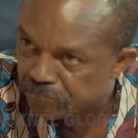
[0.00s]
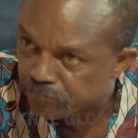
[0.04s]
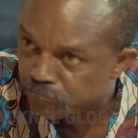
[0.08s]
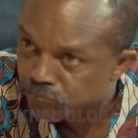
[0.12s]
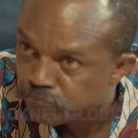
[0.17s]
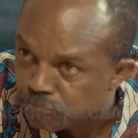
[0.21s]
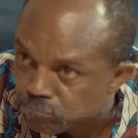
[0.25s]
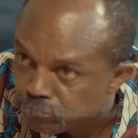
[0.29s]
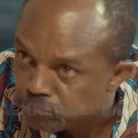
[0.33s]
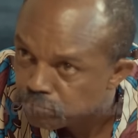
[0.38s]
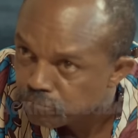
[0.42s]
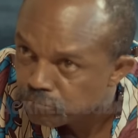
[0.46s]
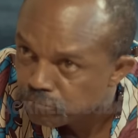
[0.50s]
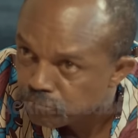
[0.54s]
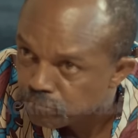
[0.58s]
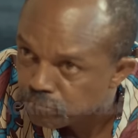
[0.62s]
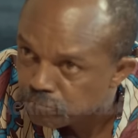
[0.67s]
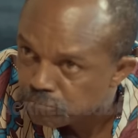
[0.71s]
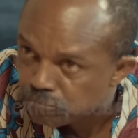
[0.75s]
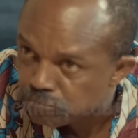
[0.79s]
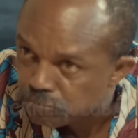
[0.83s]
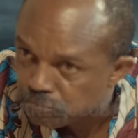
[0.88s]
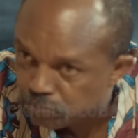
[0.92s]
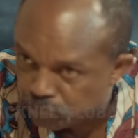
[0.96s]
Hmm?
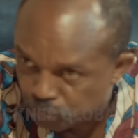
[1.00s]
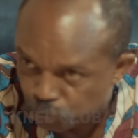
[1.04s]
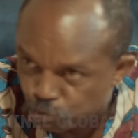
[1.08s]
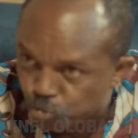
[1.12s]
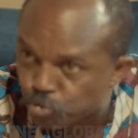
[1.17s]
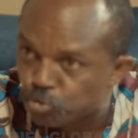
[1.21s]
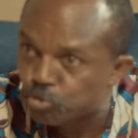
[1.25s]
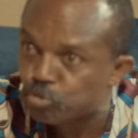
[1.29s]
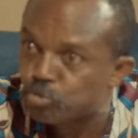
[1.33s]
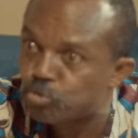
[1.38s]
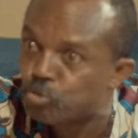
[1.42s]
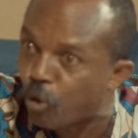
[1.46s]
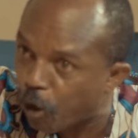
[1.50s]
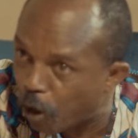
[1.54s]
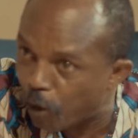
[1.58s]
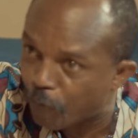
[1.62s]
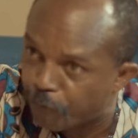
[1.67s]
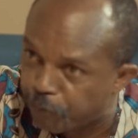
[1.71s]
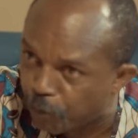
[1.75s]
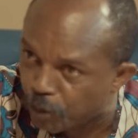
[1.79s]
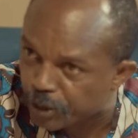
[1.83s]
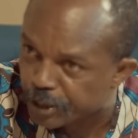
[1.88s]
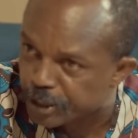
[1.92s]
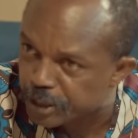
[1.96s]

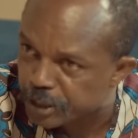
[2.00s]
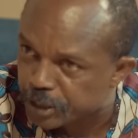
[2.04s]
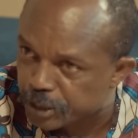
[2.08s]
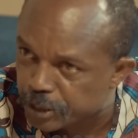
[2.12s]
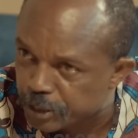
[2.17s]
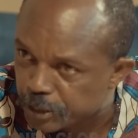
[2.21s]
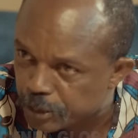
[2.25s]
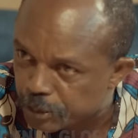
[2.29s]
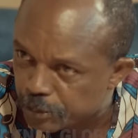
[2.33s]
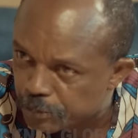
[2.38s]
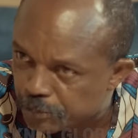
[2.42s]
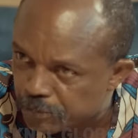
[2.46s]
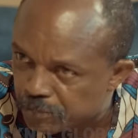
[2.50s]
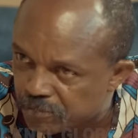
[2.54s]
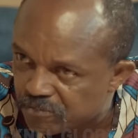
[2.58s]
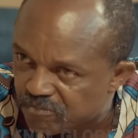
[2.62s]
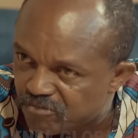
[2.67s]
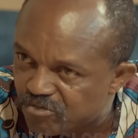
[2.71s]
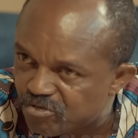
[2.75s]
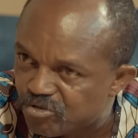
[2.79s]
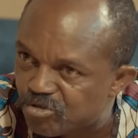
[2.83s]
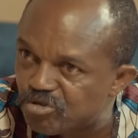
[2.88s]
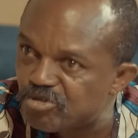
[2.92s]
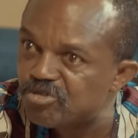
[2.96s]
Go for it.
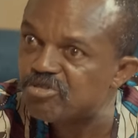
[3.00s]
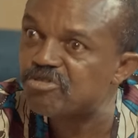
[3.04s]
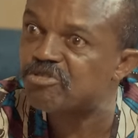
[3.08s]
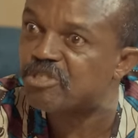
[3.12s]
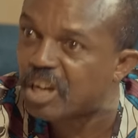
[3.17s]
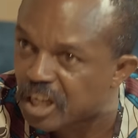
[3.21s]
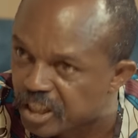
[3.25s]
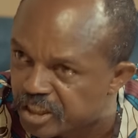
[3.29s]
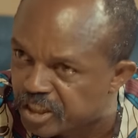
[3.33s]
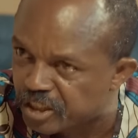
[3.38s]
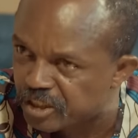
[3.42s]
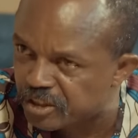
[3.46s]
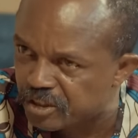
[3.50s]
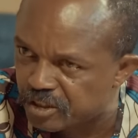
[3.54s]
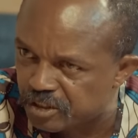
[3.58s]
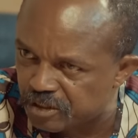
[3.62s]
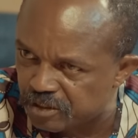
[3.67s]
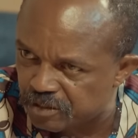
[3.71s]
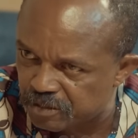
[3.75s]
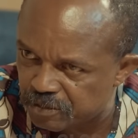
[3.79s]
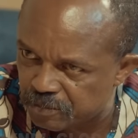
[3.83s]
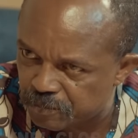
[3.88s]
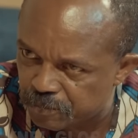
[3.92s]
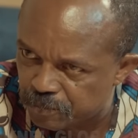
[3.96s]
Get
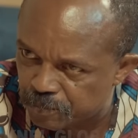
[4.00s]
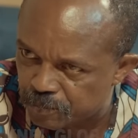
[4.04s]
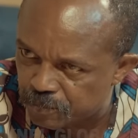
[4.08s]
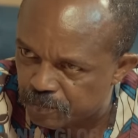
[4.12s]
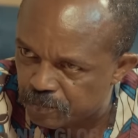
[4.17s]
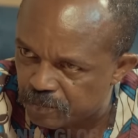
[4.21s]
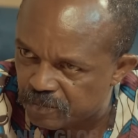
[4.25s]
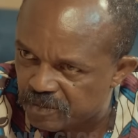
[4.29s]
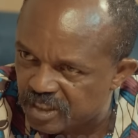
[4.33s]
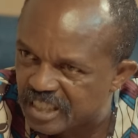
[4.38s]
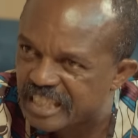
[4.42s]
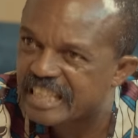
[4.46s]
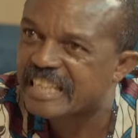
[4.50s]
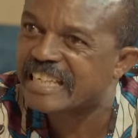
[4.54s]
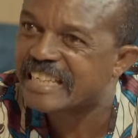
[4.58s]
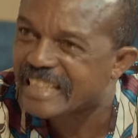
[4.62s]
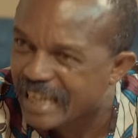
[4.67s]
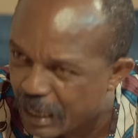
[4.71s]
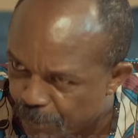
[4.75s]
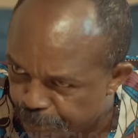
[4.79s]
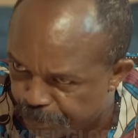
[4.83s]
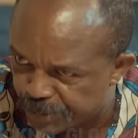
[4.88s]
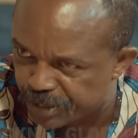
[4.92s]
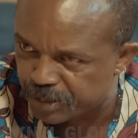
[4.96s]
it.
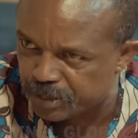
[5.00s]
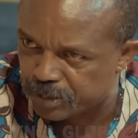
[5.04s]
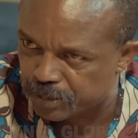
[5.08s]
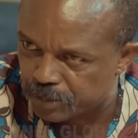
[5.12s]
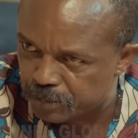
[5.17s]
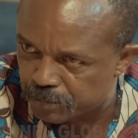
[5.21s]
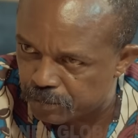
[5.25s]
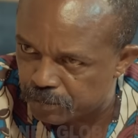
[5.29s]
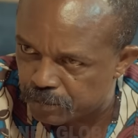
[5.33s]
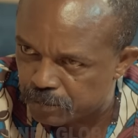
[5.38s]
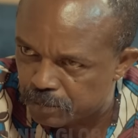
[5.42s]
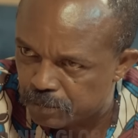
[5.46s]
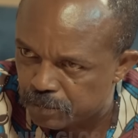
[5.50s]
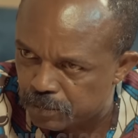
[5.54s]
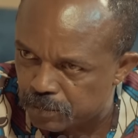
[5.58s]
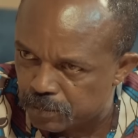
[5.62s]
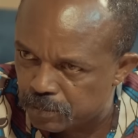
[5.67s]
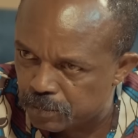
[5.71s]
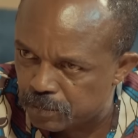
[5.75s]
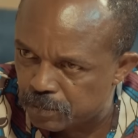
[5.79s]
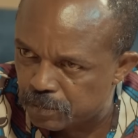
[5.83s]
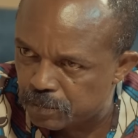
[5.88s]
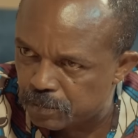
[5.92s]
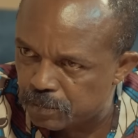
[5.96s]
Grab it.
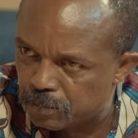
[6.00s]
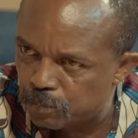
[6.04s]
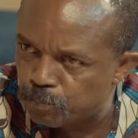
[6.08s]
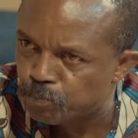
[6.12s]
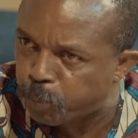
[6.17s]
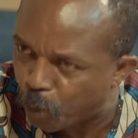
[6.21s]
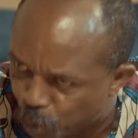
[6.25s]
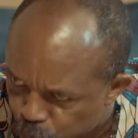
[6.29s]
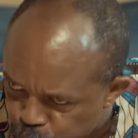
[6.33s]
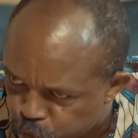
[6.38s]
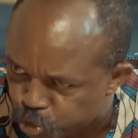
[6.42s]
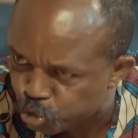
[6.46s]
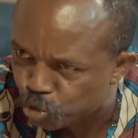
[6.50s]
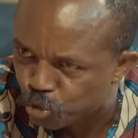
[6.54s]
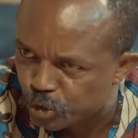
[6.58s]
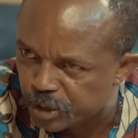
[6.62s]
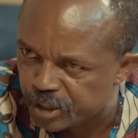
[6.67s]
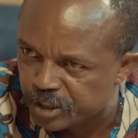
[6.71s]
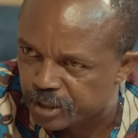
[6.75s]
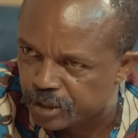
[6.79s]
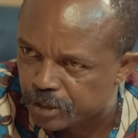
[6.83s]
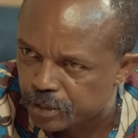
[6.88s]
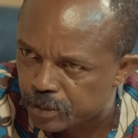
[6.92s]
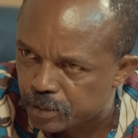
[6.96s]
Pursue
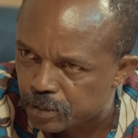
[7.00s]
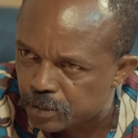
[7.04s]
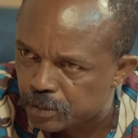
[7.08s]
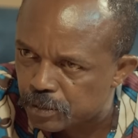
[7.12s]
it.